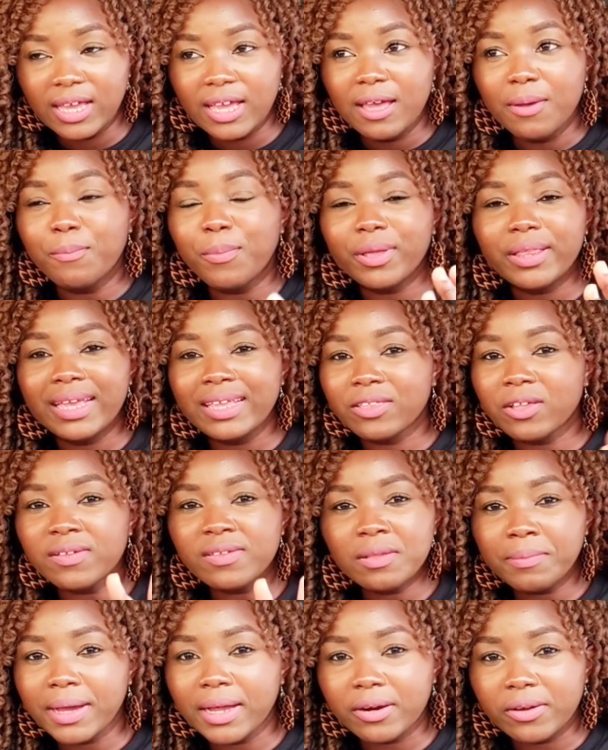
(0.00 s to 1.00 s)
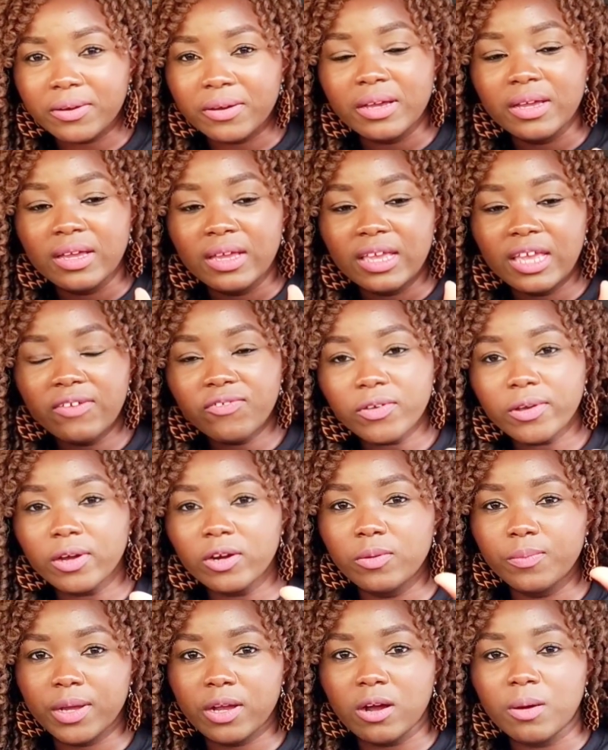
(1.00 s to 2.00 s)
but it doesn't matter. If you're going
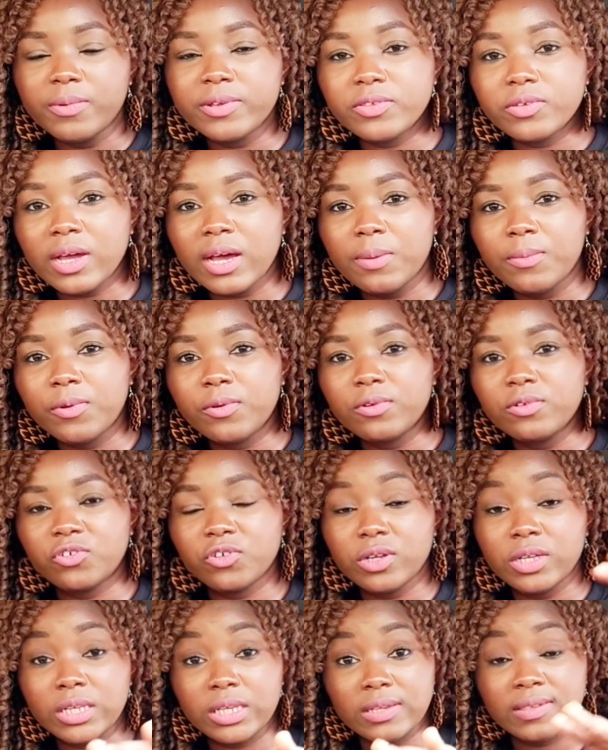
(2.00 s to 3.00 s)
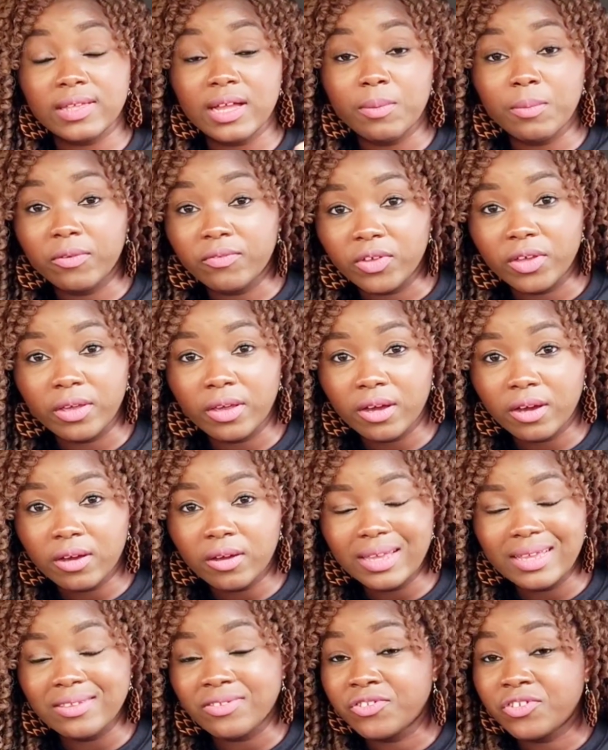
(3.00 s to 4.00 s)
to be coming to Cameroon during this time of the year,
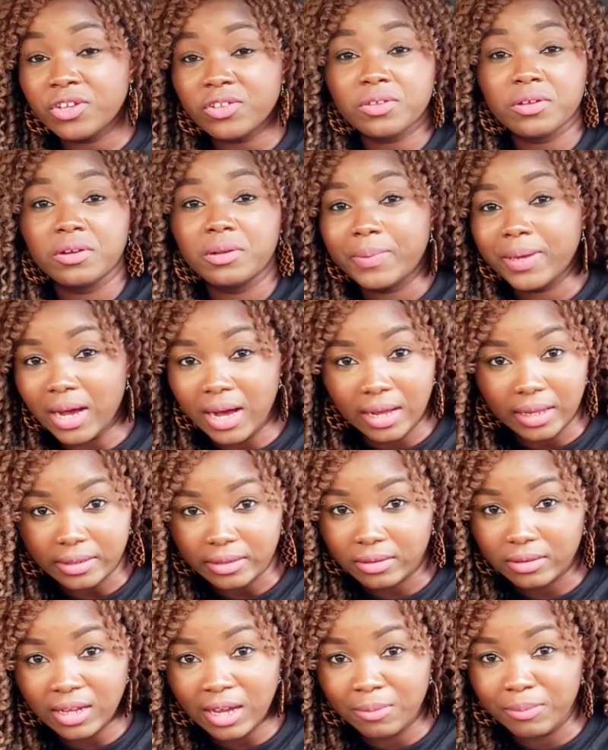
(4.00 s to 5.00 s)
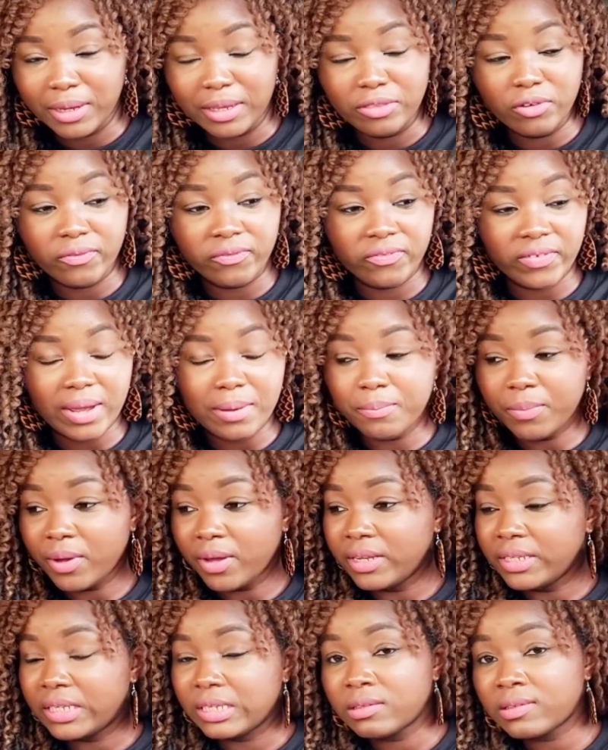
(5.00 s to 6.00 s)
it's just going to be hot. I mean,
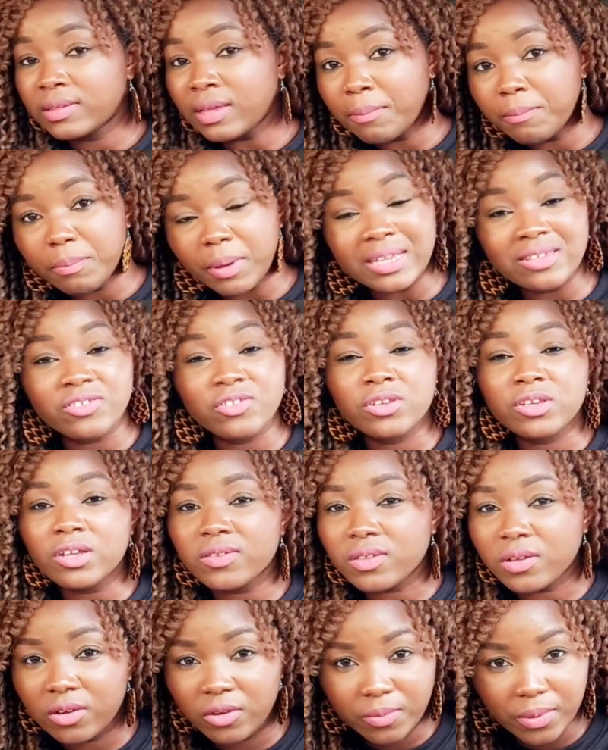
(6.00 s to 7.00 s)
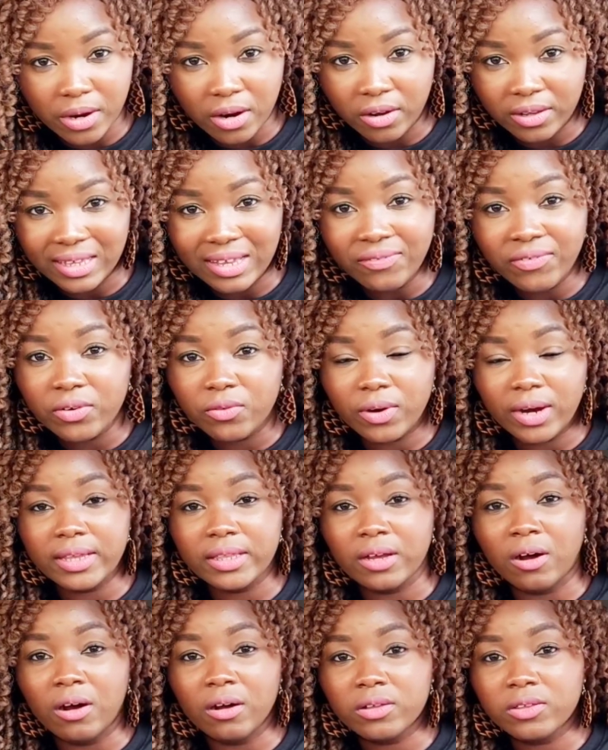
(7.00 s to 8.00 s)
November, December, it's just going to be hot. Even right
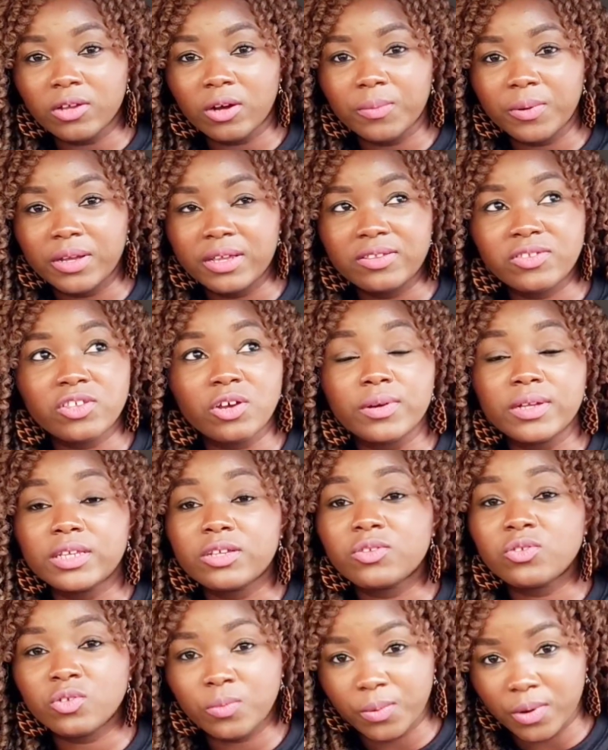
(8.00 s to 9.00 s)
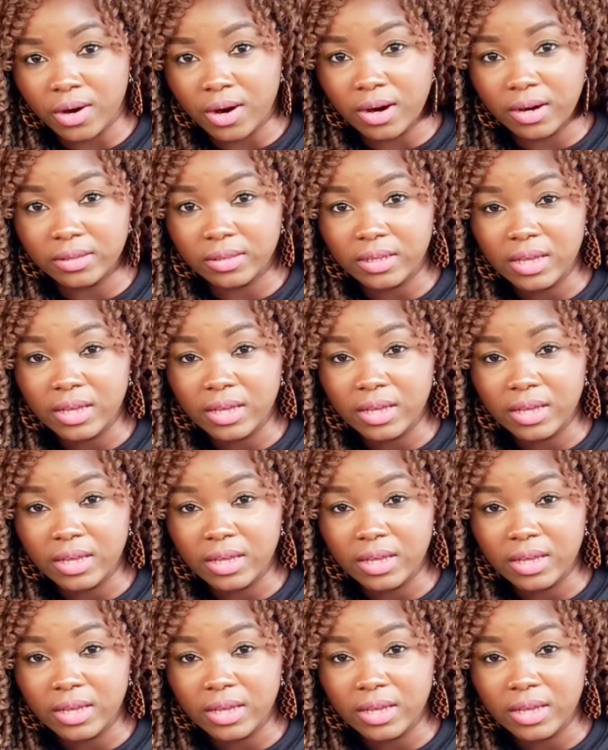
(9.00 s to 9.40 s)
now, October, it's already super hot.